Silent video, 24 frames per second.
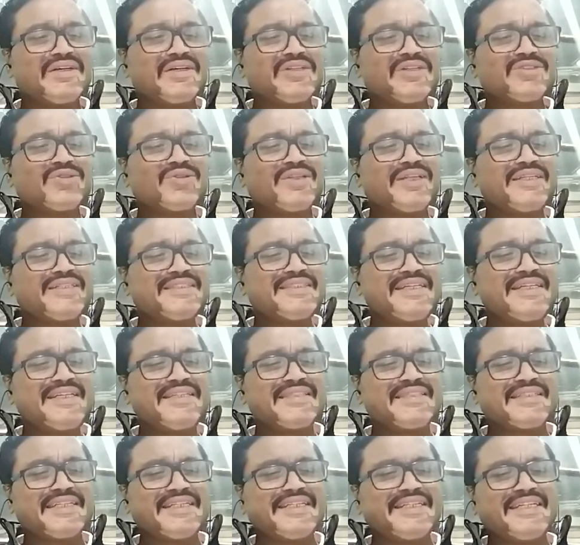So
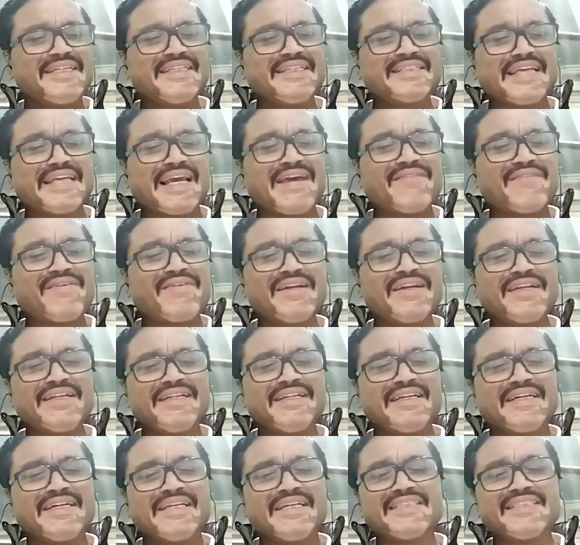it is ever
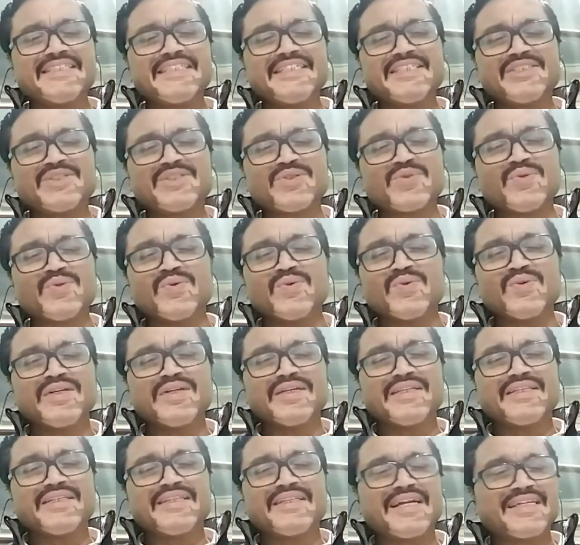increasing true
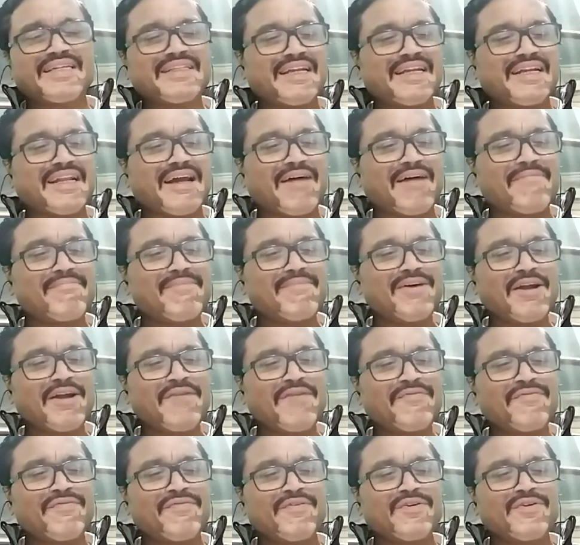that the number
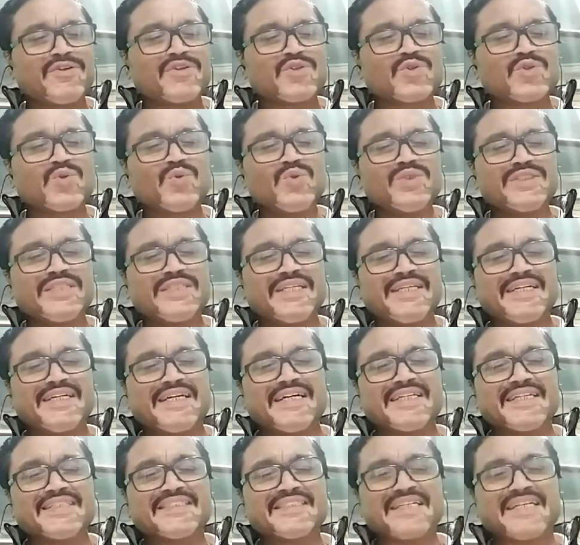of true
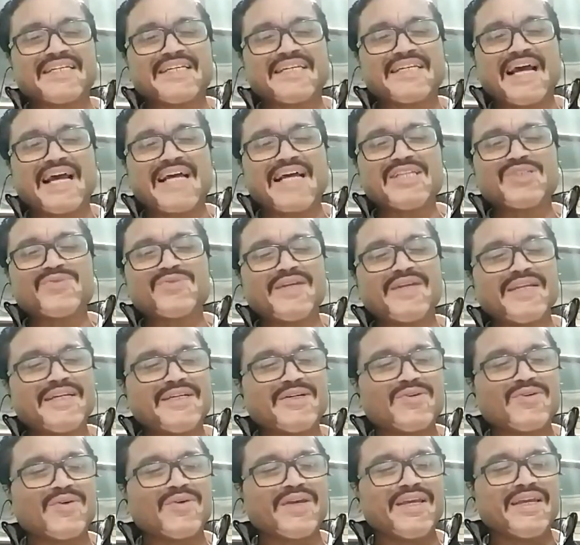seekers are gradually
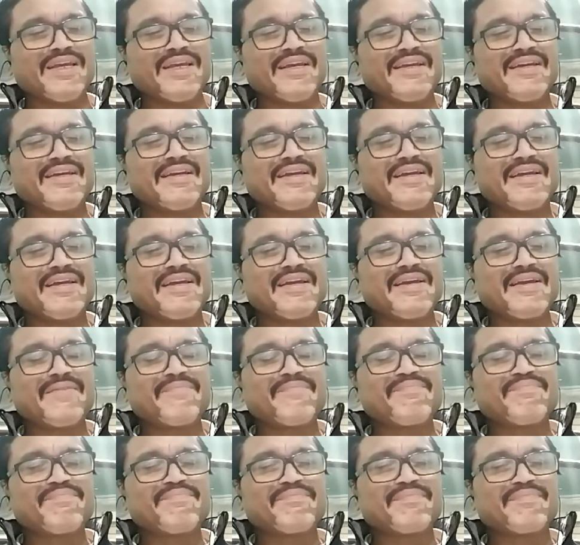growing.
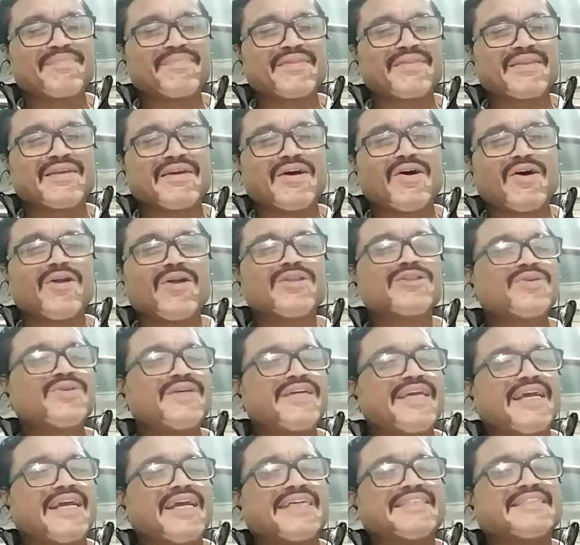Also,
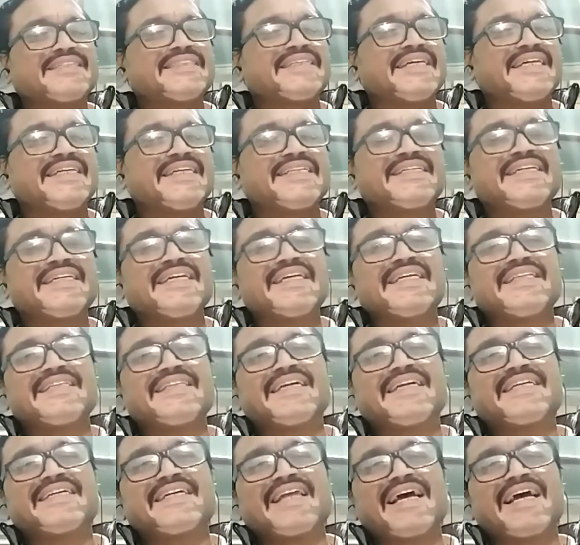he has said
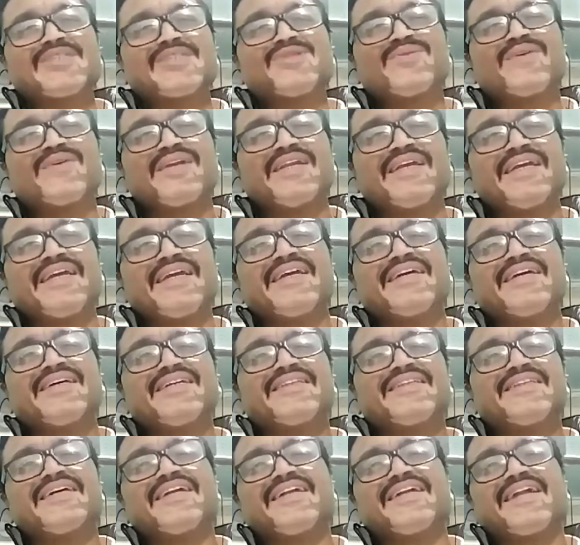that gradually
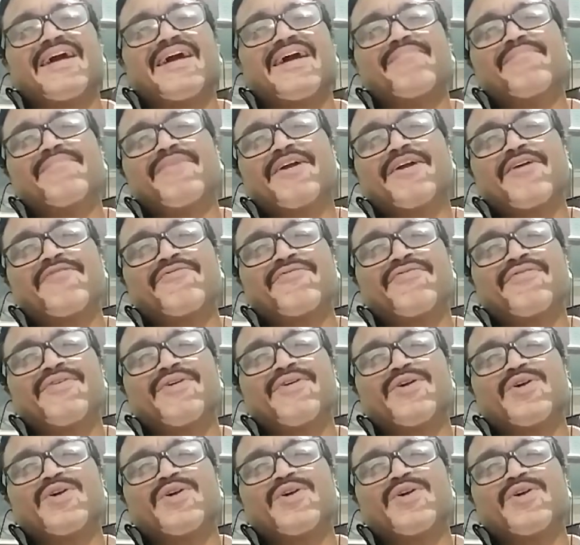the number of